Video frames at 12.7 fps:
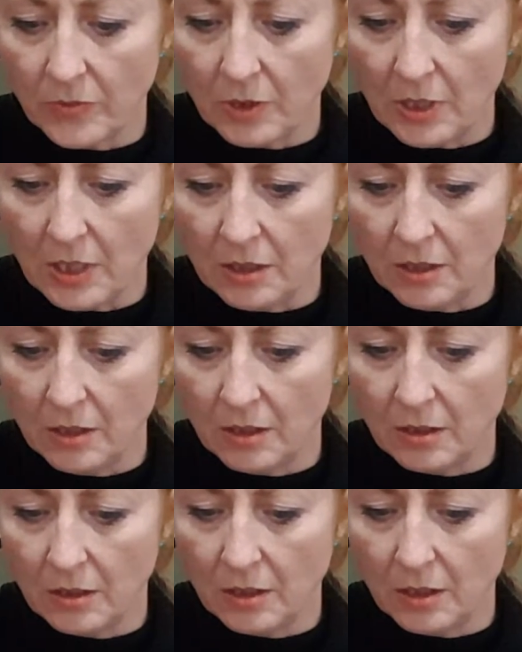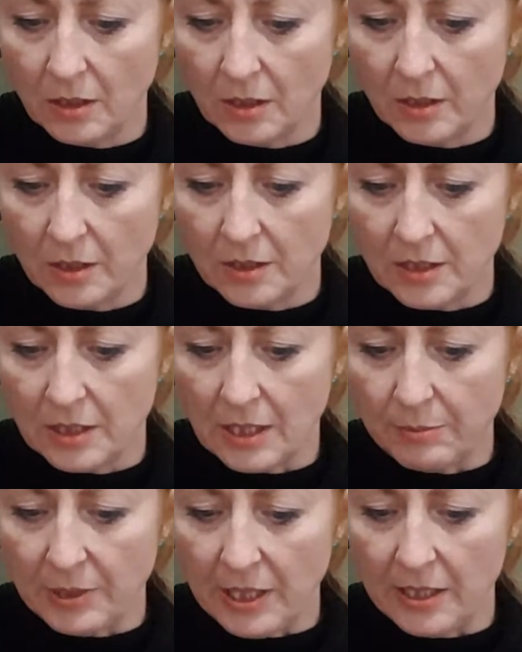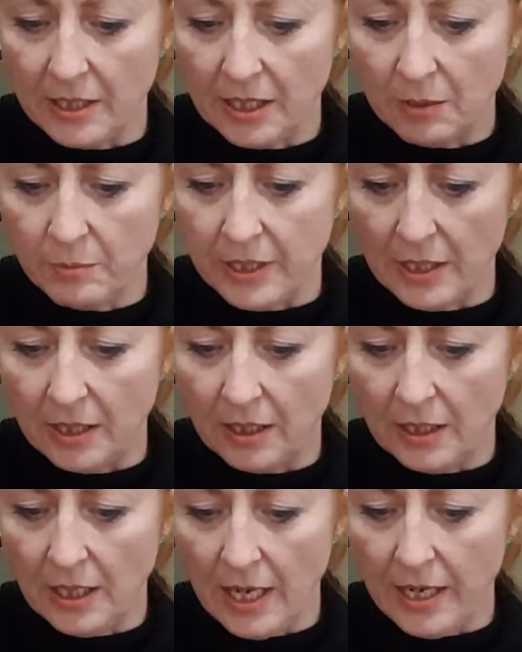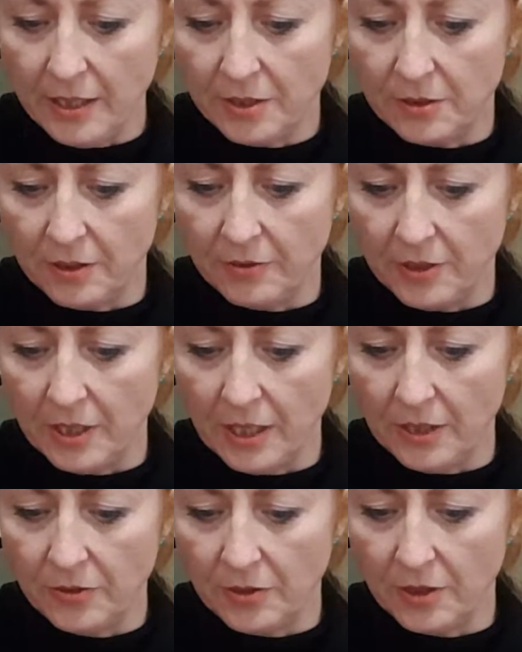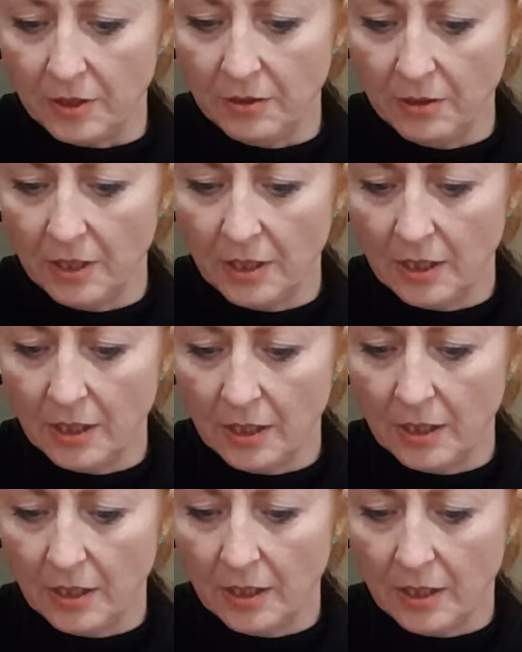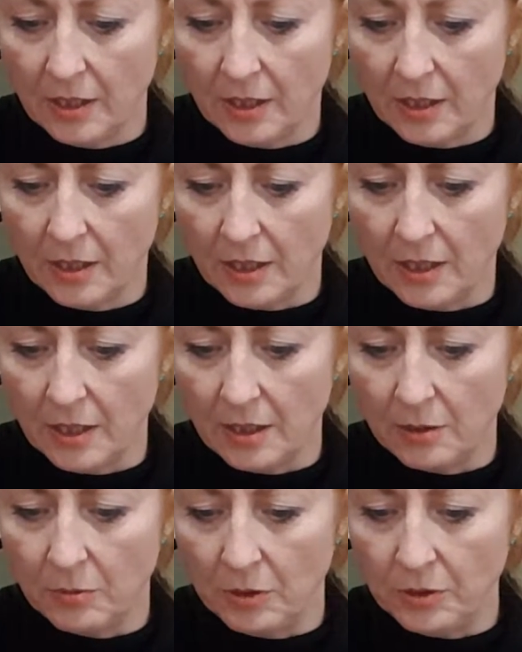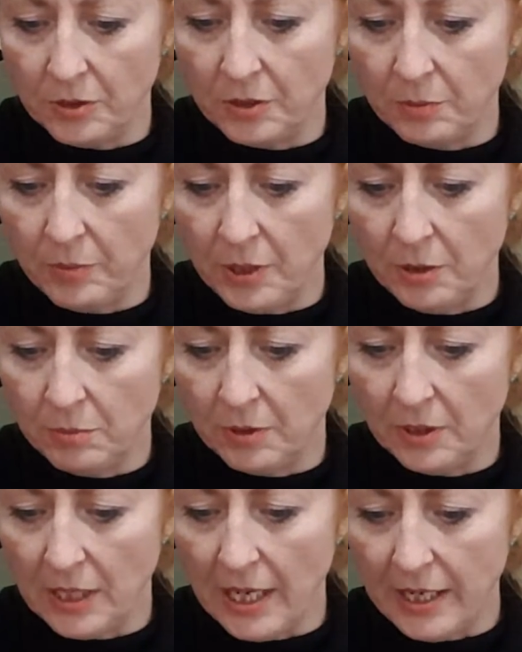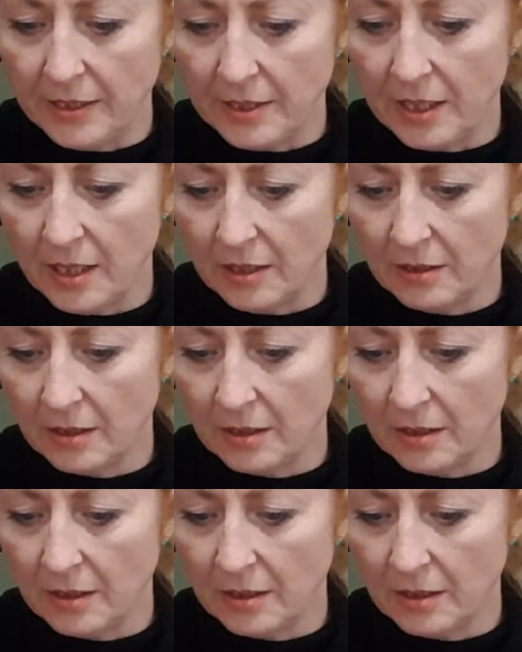You can stab that in a little bit later if you need to. We'll do the pupil later,